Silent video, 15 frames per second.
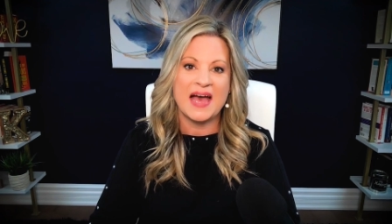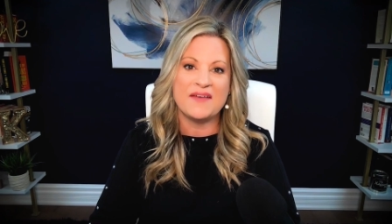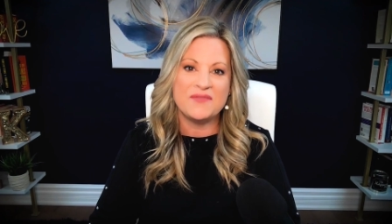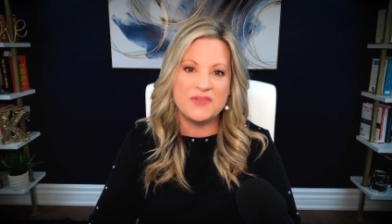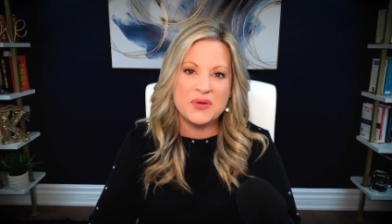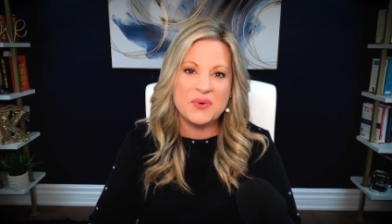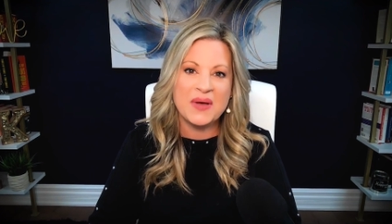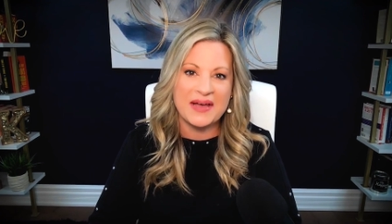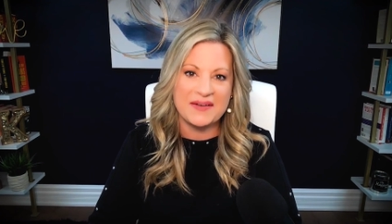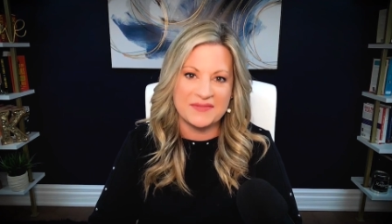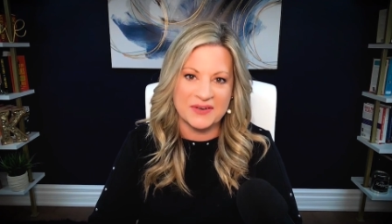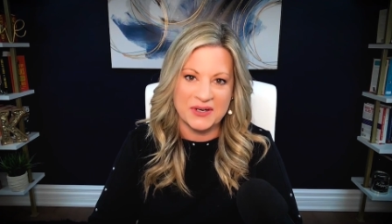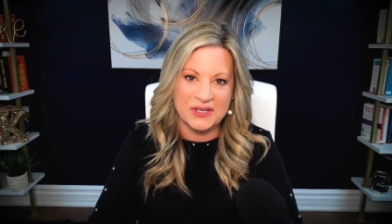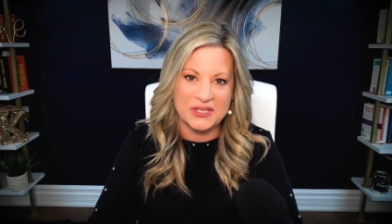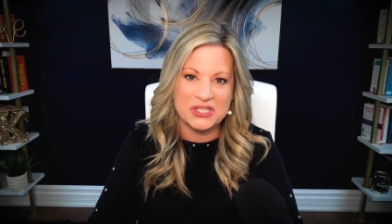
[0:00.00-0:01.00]
Have you
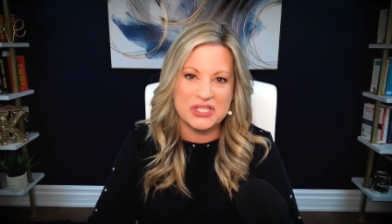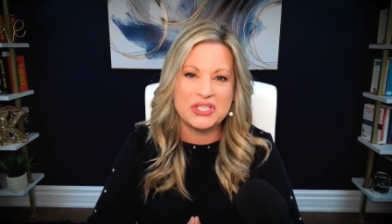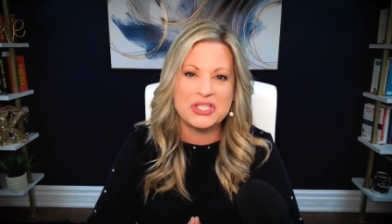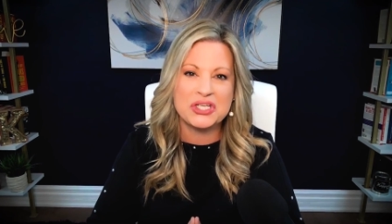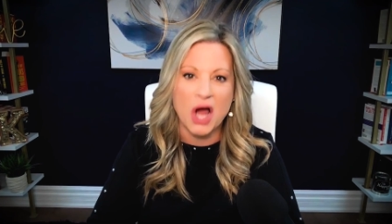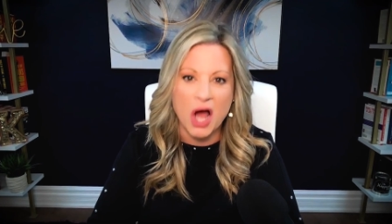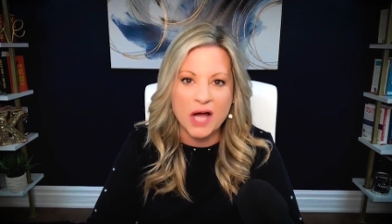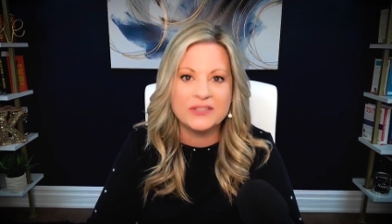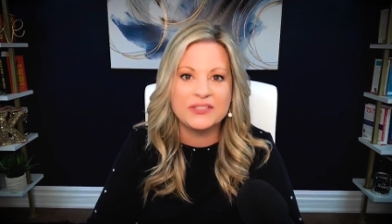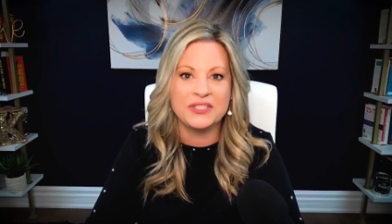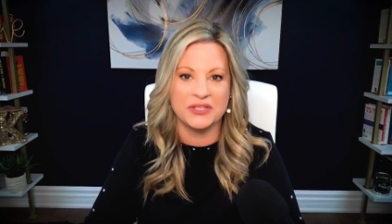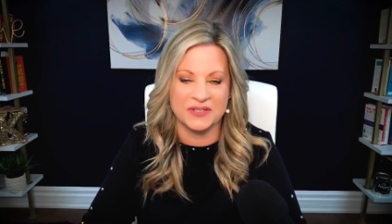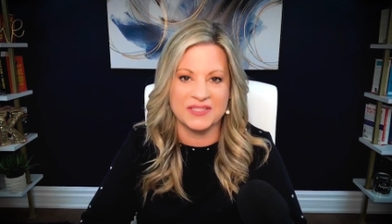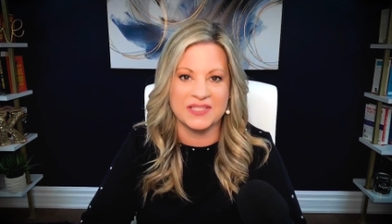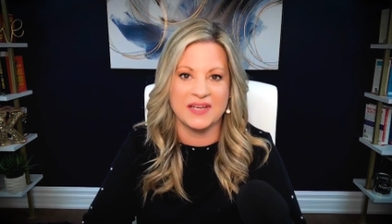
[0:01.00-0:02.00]
ever shocked
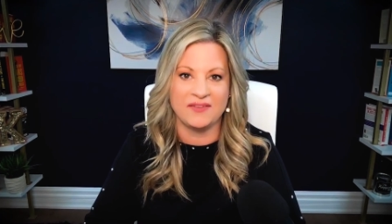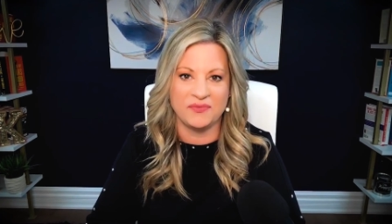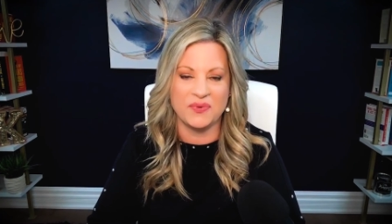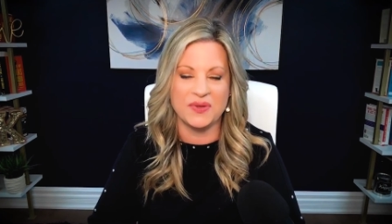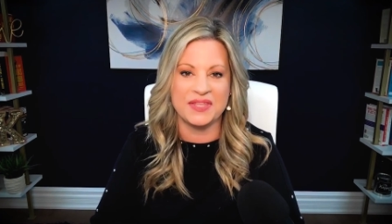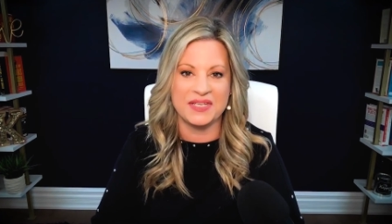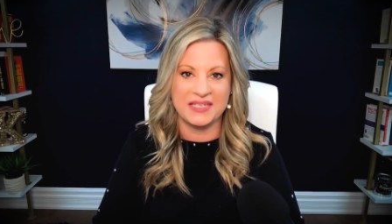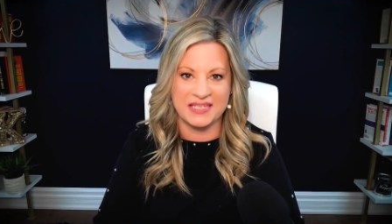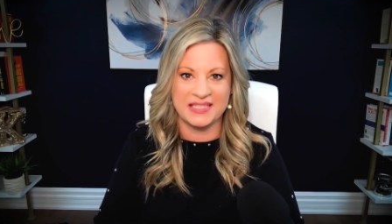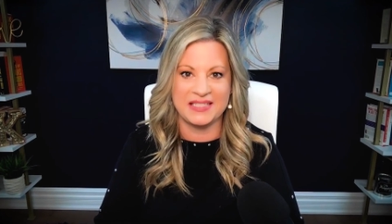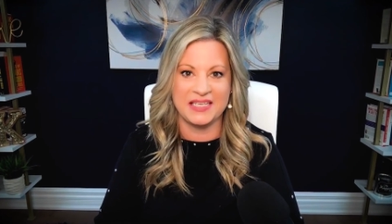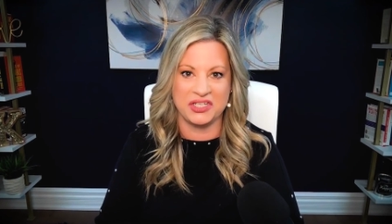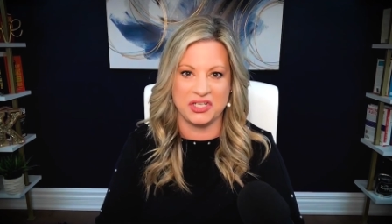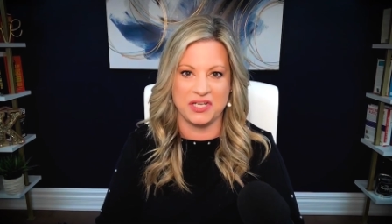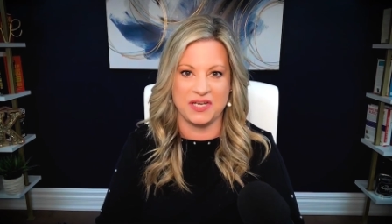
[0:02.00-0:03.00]
yourself with a
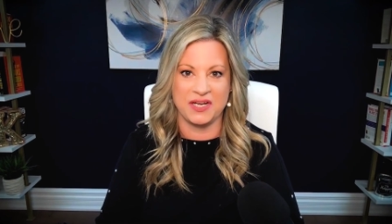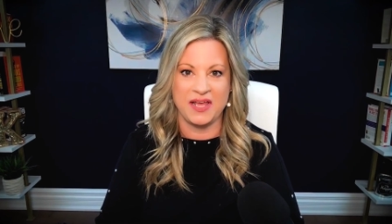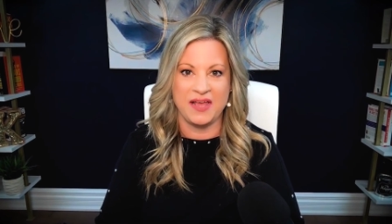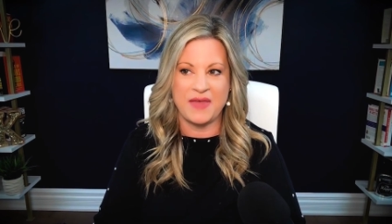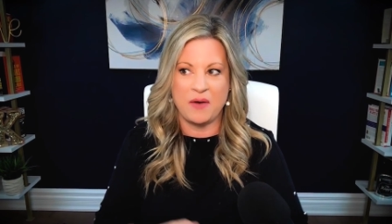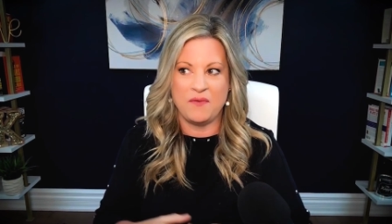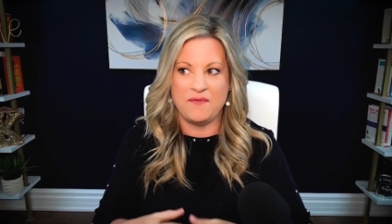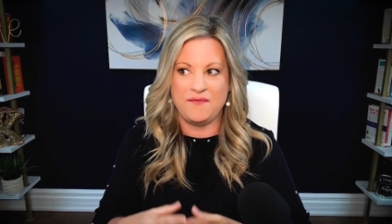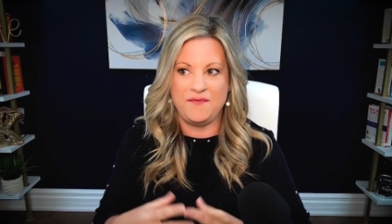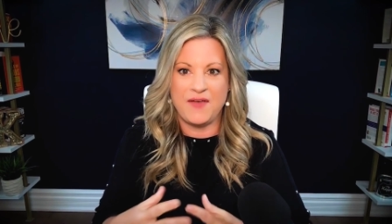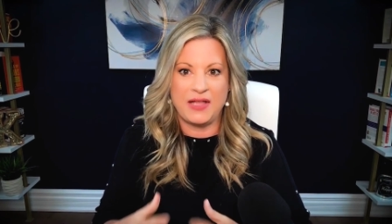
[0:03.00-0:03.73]
decision that